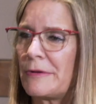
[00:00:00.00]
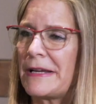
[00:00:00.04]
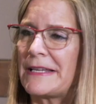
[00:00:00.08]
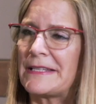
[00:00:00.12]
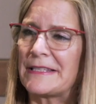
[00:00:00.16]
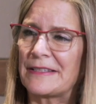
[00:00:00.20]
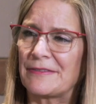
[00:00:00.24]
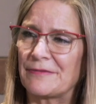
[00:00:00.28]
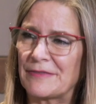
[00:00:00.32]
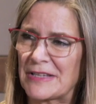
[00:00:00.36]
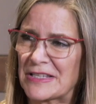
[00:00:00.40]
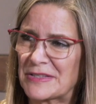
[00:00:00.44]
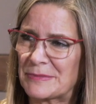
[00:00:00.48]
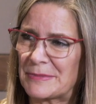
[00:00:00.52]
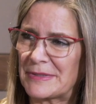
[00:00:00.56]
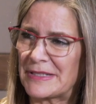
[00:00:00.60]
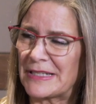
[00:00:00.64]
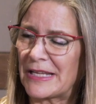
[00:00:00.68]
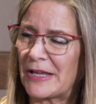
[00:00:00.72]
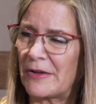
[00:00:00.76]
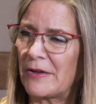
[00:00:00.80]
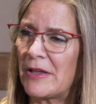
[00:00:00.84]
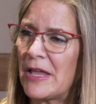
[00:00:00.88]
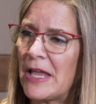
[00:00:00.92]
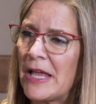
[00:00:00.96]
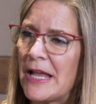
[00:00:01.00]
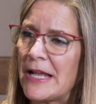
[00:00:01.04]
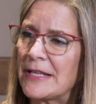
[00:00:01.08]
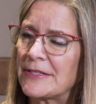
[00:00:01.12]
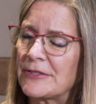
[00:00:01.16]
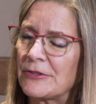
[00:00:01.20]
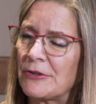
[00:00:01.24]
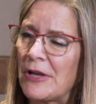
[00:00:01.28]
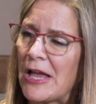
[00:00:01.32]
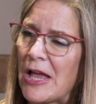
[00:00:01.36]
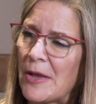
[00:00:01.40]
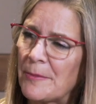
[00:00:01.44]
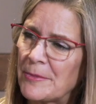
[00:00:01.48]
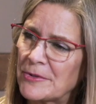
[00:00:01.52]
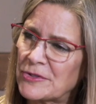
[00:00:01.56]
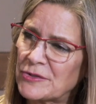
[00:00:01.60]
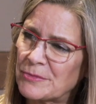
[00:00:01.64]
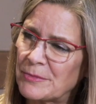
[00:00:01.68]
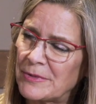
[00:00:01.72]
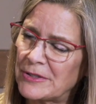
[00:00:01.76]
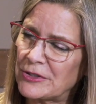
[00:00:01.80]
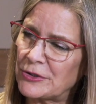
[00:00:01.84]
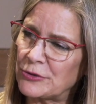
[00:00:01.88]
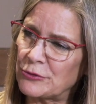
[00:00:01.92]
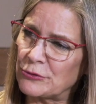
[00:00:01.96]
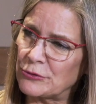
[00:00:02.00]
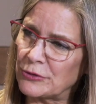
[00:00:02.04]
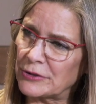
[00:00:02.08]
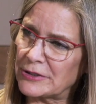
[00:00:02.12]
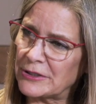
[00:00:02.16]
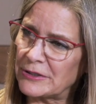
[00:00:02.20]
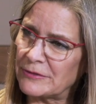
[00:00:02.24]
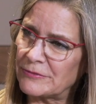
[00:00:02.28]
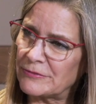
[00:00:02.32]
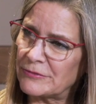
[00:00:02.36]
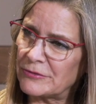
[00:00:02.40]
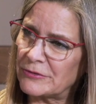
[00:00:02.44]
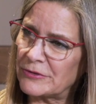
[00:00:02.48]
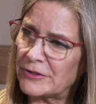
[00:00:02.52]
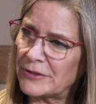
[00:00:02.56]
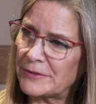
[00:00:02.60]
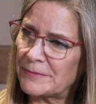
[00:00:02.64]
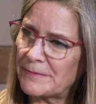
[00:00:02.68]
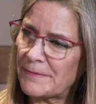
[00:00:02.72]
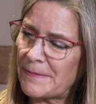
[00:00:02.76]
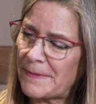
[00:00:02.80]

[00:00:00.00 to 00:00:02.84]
raising investment now. And so how much money are you looking for?